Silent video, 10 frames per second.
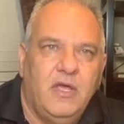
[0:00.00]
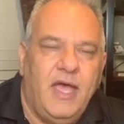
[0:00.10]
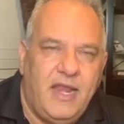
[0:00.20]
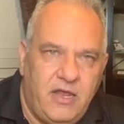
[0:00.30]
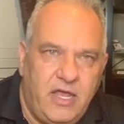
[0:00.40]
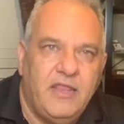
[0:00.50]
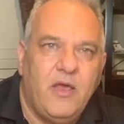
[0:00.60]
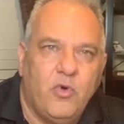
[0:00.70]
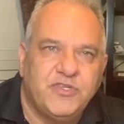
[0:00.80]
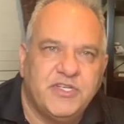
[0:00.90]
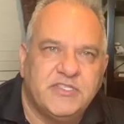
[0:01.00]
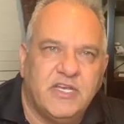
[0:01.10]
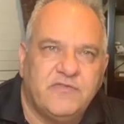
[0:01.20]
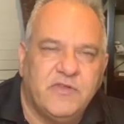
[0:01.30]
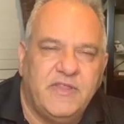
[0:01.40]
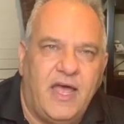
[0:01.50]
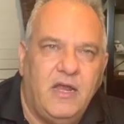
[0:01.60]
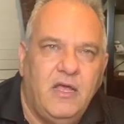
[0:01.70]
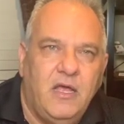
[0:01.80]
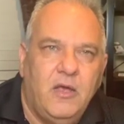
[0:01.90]
And they were successful in that,
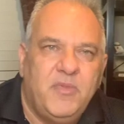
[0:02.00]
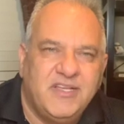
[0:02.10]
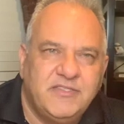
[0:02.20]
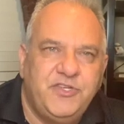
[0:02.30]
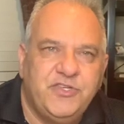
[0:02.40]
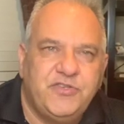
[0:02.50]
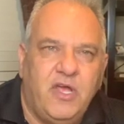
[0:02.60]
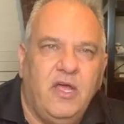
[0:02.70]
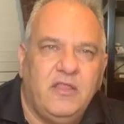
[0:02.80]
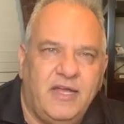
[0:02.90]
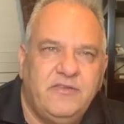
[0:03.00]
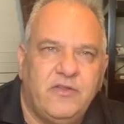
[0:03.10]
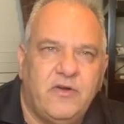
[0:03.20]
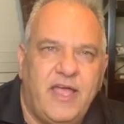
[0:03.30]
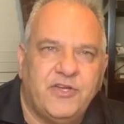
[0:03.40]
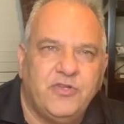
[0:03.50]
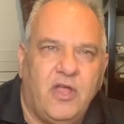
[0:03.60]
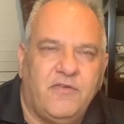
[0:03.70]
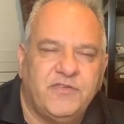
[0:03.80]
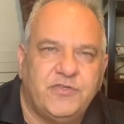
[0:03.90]
because they just elected their national
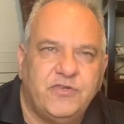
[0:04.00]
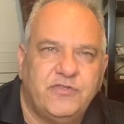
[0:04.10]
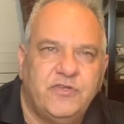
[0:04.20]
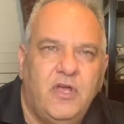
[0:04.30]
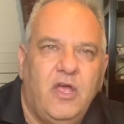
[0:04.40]
officers